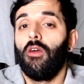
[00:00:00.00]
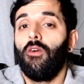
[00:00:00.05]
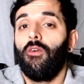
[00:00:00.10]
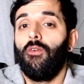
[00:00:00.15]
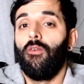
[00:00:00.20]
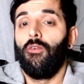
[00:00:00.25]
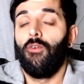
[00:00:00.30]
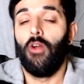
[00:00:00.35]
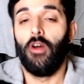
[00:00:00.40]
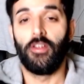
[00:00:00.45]

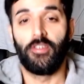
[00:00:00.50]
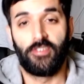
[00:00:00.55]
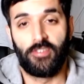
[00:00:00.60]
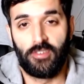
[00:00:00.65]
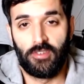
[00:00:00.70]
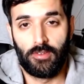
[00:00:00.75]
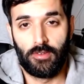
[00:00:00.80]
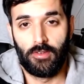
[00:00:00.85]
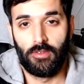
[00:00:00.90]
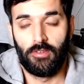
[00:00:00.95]
Right,
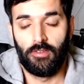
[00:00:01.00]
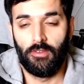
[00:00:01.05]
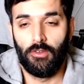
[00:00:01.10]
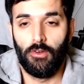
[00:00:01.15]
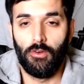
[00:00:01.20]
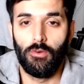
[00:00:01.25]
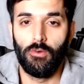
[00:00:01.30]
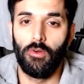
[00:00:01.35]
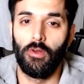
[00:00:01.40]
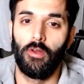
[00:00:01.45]

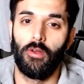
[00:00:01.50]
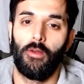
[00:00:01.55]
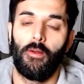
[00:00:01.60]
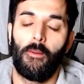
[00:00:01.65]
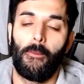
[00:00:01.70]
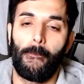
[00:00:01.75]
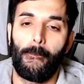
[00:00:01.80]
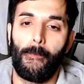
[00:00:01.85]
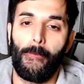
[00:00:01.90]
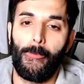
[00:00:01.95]
so
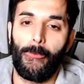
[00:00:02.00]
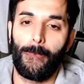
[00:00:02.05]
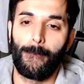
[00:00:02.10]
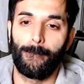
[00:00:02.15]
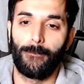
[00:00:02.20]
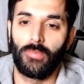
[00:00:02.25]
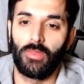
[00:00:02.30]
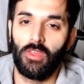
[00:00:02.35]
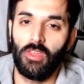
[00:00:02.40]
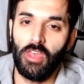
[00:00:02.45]

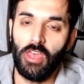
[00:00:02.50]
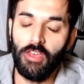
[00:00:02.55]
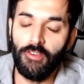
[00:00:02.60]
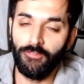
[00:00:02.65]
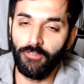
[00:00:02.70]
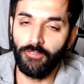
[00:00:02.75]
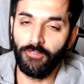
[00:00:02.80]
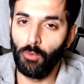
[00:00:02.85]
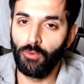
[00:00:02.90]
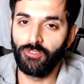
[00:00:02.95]
if
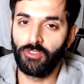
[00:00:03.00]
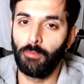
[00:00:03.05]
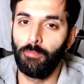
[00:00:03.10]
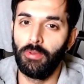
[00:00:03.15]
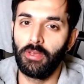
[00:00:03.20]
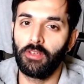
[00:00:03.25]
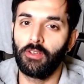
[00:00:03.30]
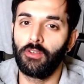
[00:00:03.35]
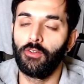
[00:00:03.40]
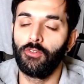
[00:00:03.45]
I was to
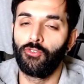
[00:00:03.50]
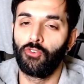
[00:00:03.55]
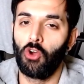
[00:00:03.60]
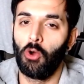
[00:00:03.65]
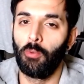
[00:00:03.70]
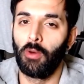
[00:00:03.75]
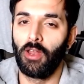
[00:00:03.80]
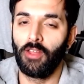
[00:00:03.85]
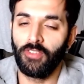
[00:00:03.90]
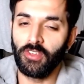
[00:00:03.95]
pick a control
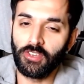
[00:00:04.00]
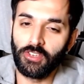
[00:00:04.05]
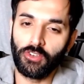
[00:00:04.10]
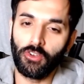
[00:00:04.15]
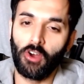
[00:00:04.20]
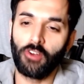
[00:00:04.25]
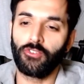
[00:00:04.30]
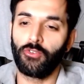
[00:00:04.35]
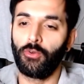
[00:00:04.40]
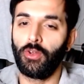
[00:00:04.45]
pad, I think you
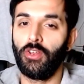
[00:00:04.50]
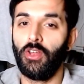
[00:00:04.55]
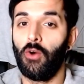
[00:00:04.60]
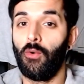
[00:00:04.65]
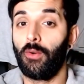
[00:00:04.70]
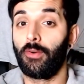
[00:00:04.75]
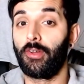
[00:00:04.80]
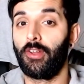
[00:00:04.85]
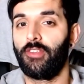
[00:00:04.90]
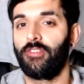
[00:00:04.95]
guys already know what
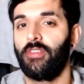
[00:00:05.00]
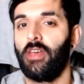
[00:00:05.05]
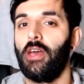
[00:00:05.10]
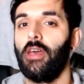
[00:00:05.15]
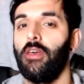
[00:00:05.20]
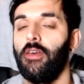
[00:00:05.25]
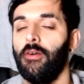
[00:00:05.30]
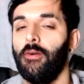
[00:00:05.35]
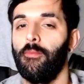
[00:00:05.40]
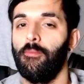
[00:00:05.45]
I'm going to say
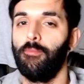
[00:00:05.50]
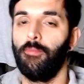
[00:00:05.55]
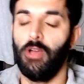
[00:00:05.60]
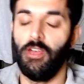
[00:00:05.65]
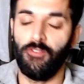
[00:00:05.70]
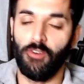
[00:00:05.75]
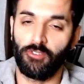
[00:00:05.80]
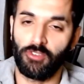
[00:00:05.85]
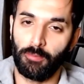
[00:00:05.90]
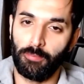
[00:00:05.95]
here, but if
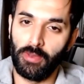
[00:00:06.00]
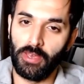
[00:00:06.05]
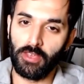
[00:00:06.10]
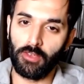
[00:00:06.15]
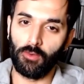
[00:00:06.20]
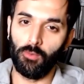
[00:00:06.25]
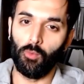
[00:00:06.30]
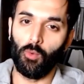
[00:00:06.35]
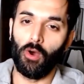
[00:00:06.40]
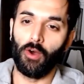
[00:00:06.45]
I was to pick
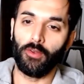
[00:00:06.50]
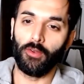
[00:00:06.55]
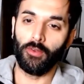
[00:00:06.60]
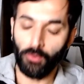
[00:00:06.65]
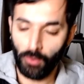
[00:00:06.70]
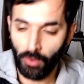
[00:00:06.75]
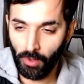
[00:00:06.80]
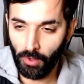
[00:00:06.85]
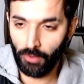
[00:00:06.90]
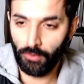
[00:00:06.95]
one
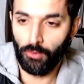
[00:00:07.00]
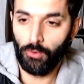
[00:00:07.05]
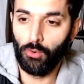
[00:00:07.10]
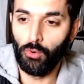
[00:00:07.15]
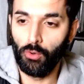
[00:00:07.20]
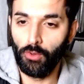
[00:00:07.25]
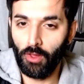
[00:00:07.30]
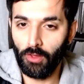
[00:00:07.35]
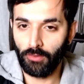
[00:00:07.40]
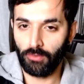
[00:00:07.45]
on all
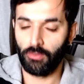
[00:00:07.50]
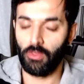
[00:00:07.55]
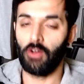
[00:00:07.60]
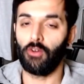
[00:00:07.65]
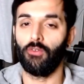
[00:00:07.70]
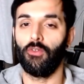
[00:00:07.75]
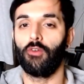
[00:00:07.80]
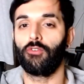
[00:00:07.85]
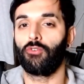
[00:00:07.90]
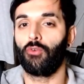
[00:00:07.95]

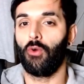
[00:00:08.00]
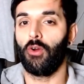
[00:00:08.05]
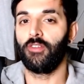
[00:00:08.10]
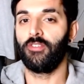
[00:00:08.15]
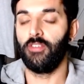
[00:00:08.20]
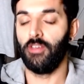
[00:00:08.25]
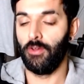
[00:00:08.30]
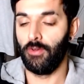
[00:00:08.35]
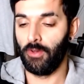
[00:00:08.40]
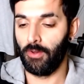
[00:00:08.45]
those
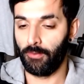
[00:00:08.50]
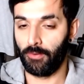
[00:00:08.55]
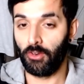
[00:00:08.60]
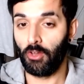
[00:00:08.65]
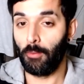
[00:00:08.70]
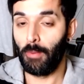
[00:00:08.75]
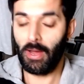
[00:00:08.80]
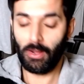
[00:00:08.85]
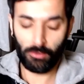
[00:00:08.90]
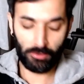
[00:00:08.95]
criteria, I'm going to go
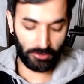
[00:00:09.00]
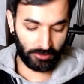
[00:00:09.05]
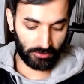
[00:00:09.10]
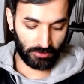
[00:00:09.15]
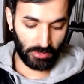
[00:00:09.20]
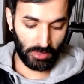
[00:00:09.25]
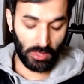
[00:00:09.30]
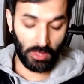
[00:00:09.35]
backwards.